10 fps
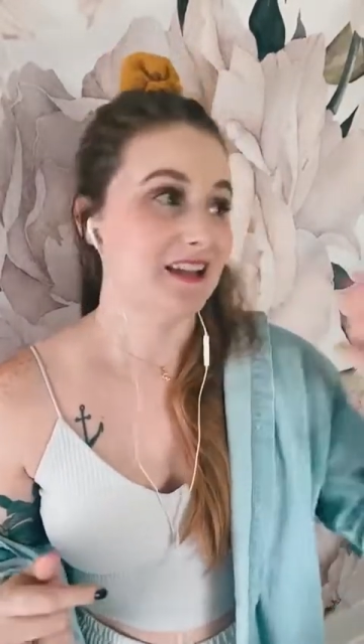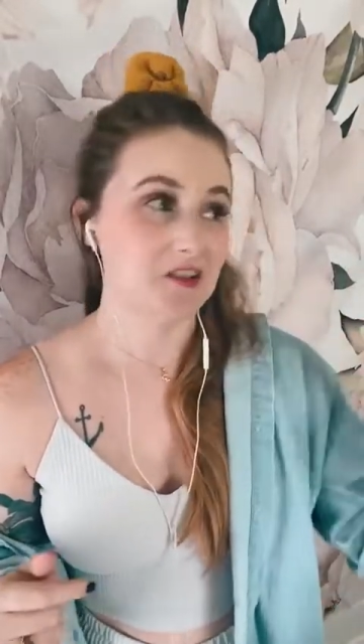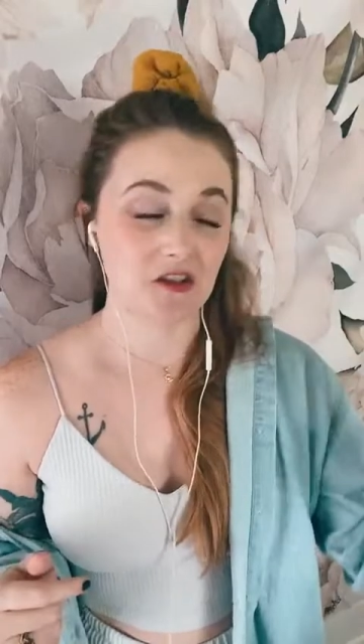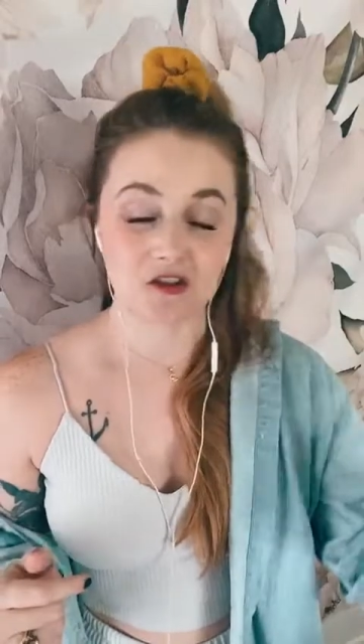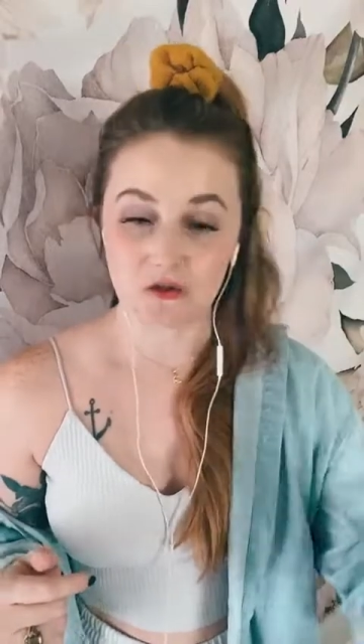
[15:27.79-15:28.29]

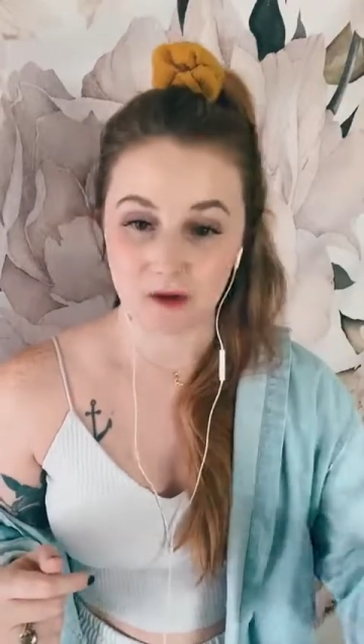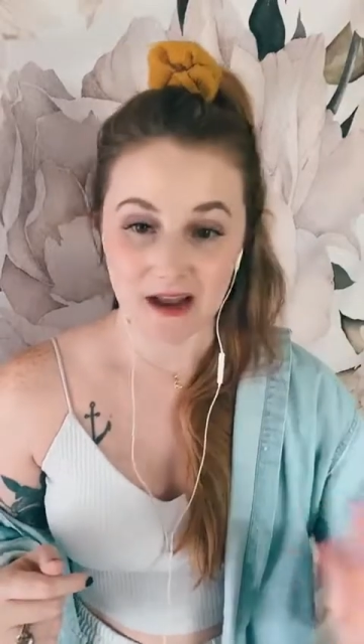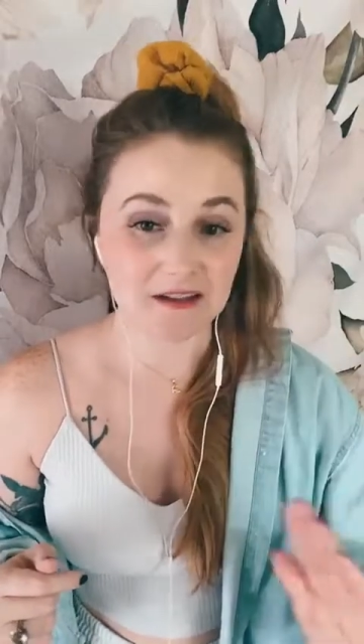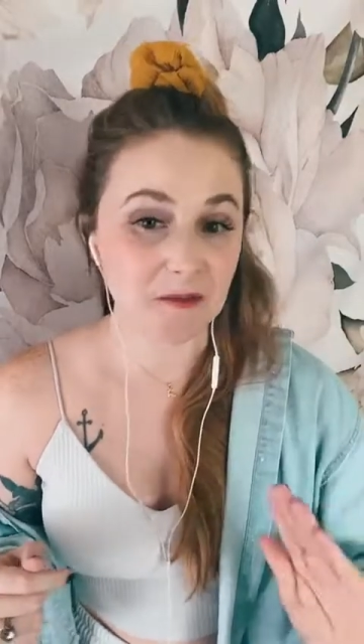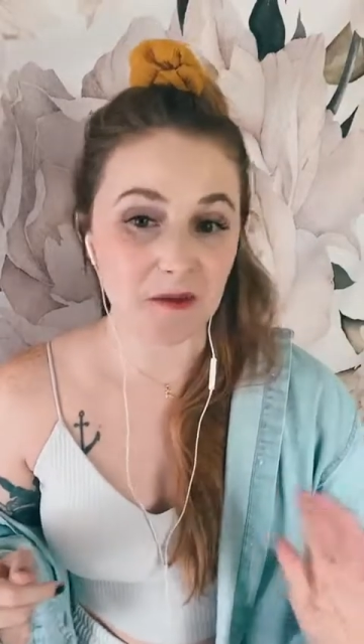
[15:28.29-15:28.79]
to the
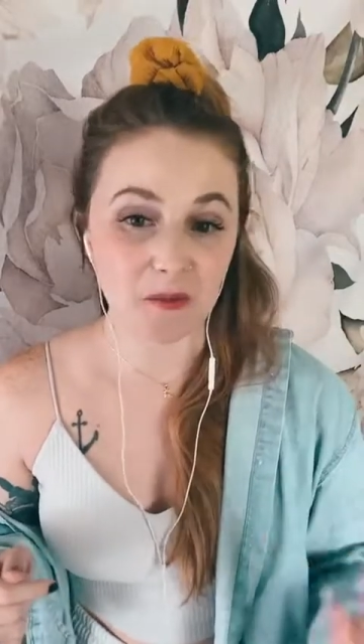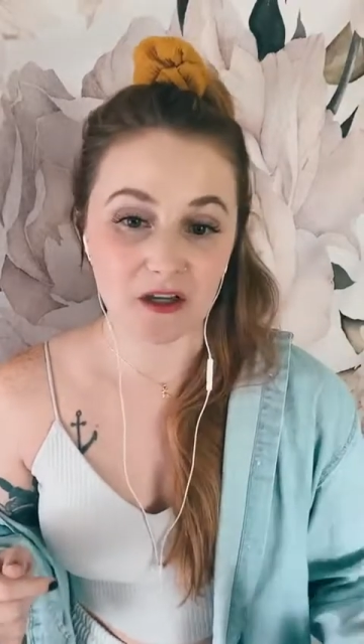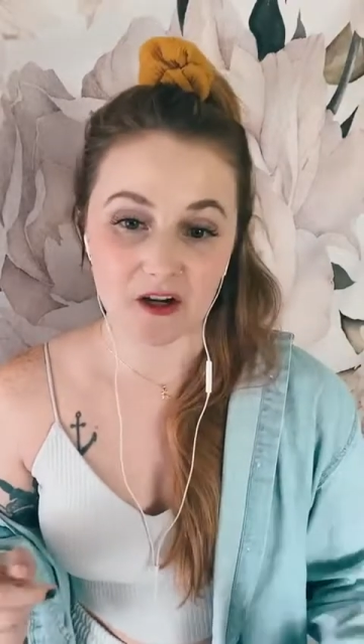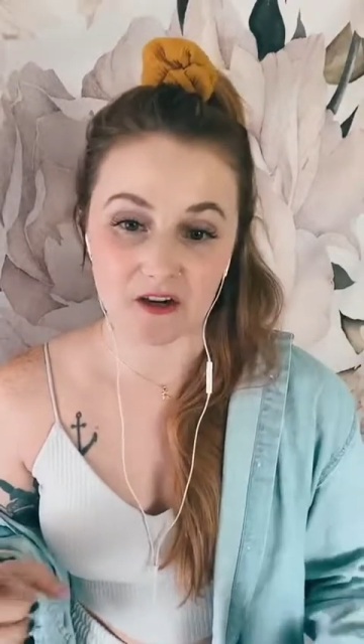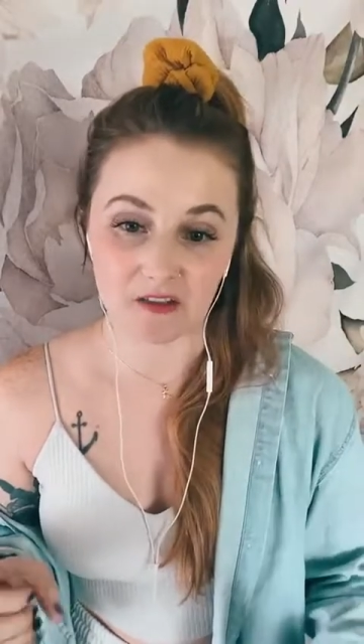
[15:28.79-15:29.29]
direct people
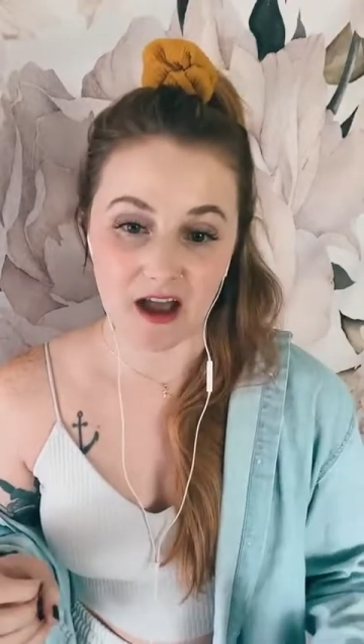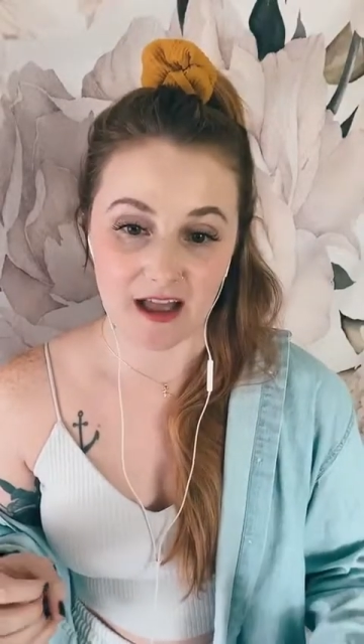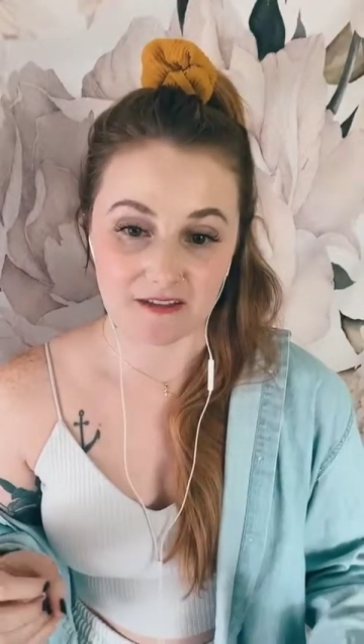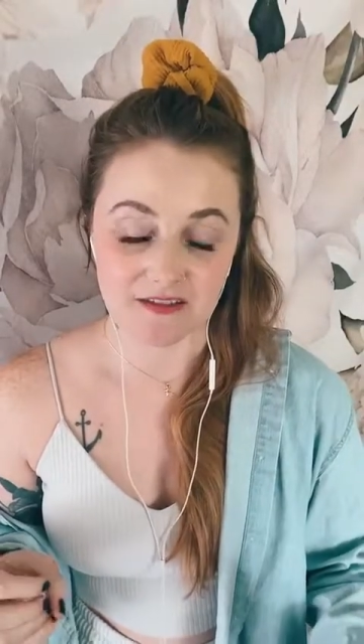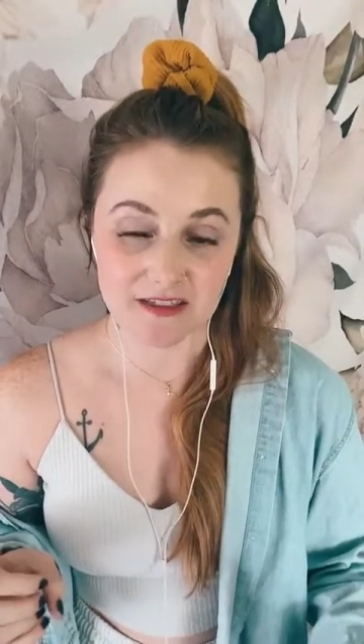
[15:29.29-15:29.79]
in our
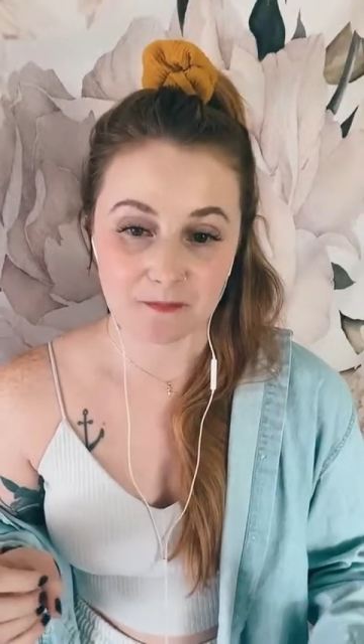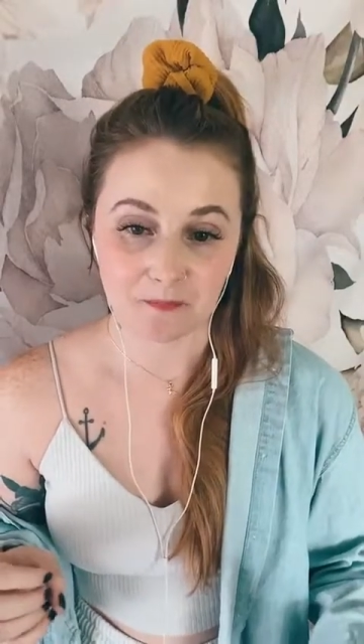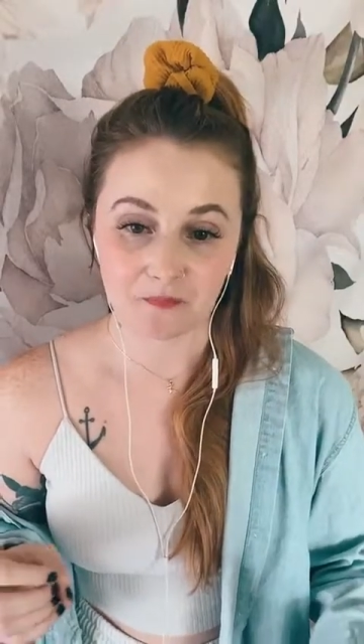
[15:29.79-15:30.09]
lives,